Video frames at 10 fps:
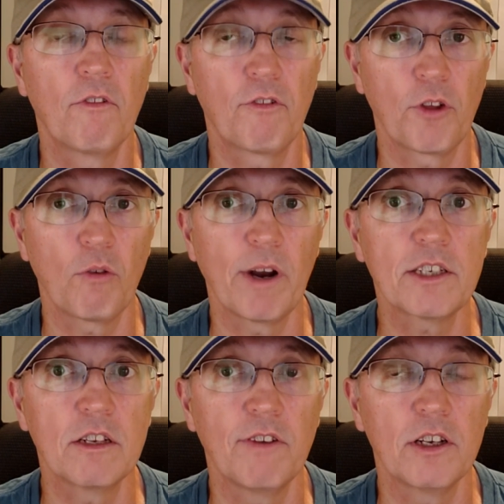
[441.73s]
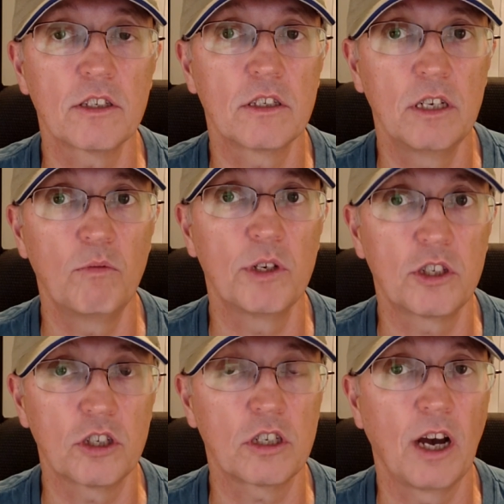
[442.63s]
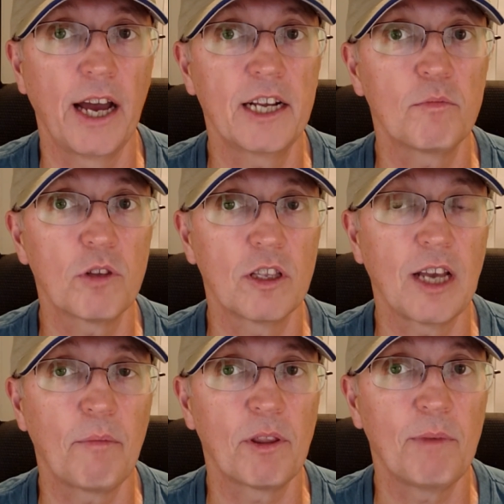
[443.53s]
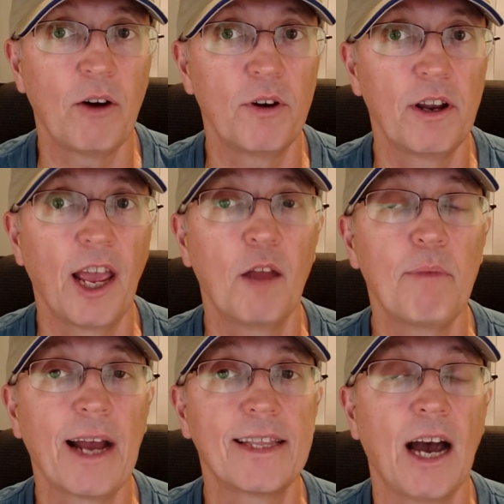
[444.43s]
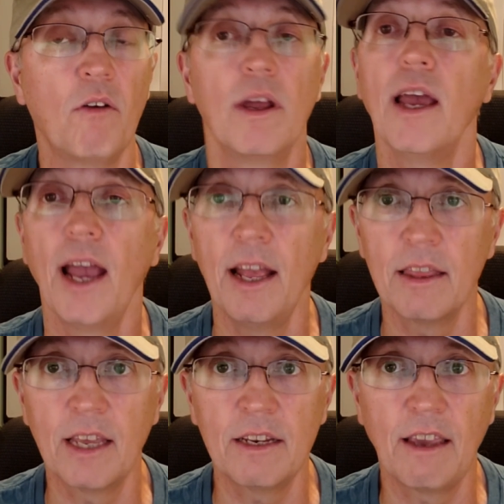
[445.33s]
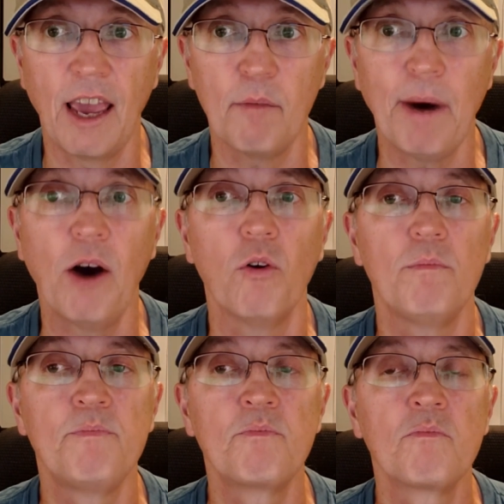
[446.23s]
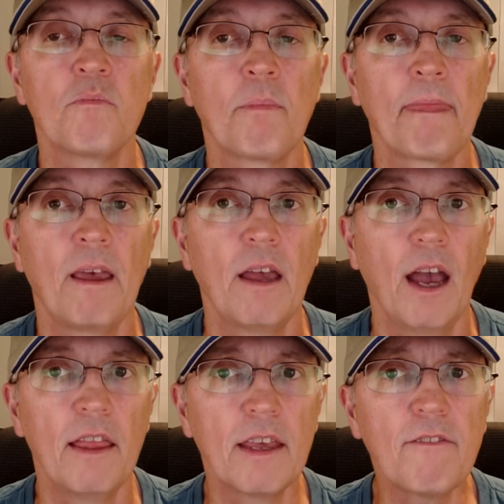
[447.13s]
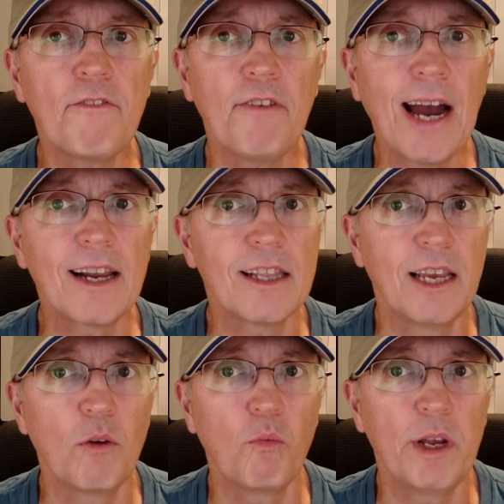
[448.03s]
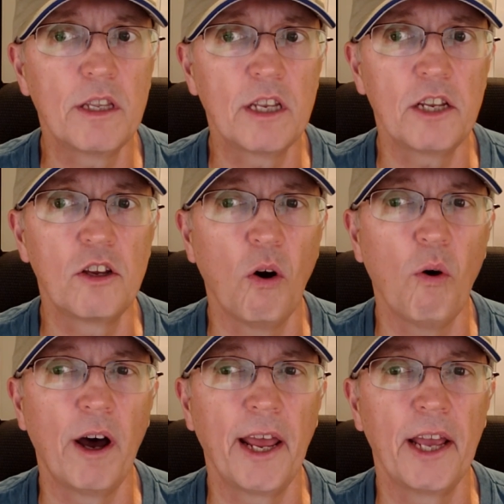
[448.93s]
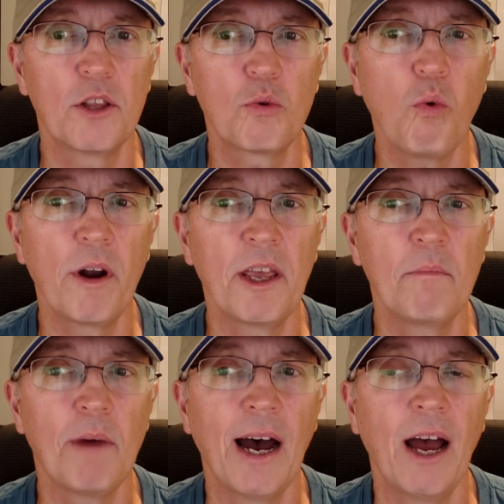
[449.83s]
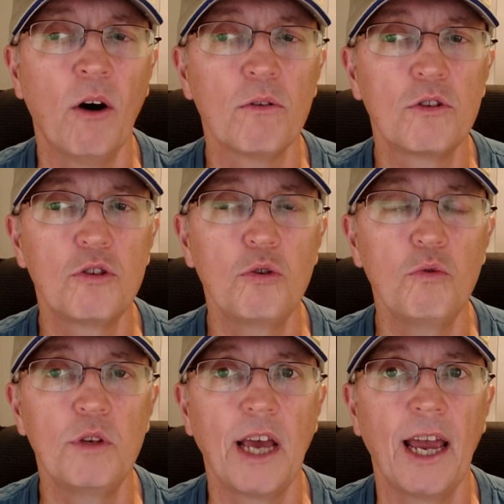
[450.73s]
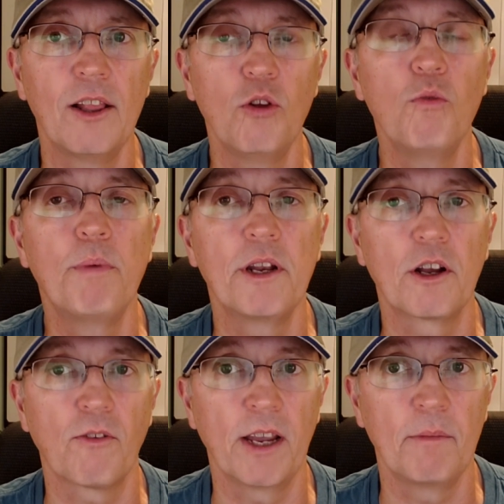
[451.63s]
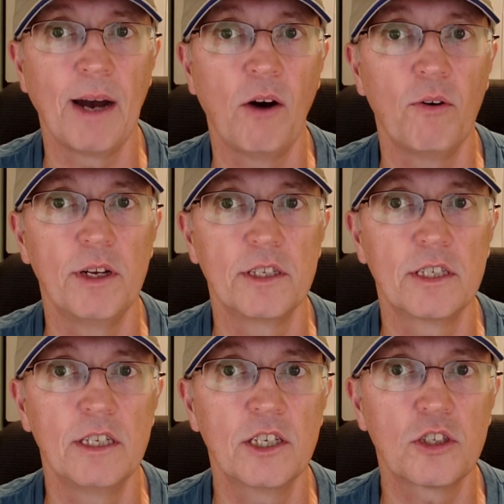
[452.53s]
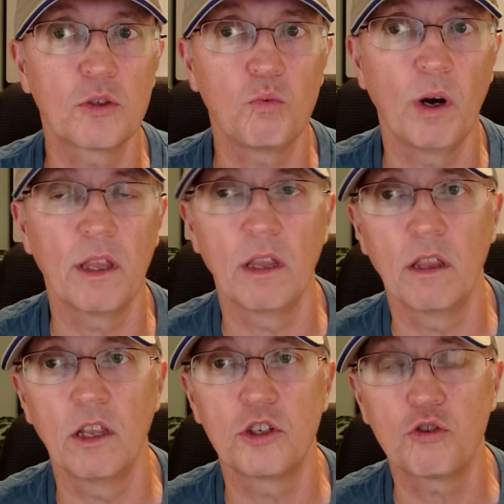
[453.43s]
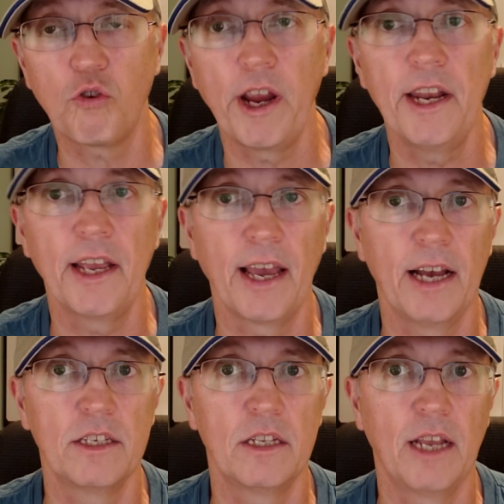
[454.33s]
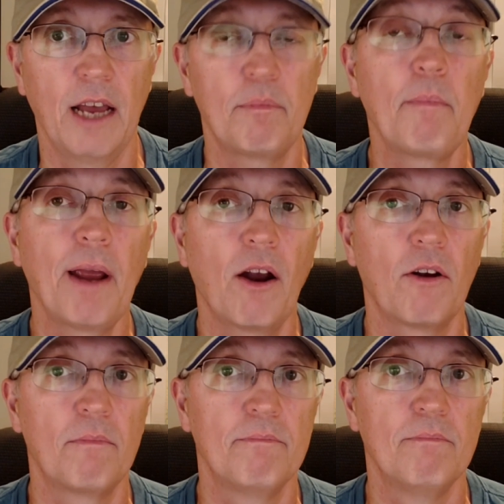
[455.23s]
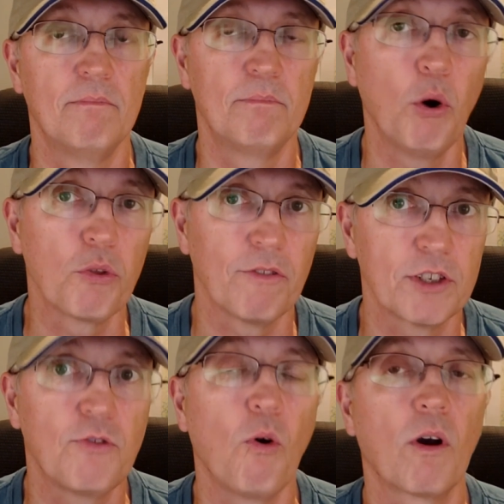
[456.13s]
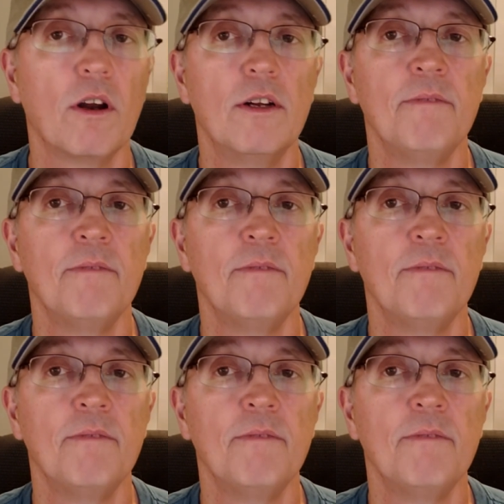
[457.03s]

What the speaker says: for the rest of us, it was just a hike up to the top of the mountain and back down, and then camp out. And then finally, we did go on a 20-mile, 2-day loop in the Green Mountains, and this is what this training had prepared both of us for.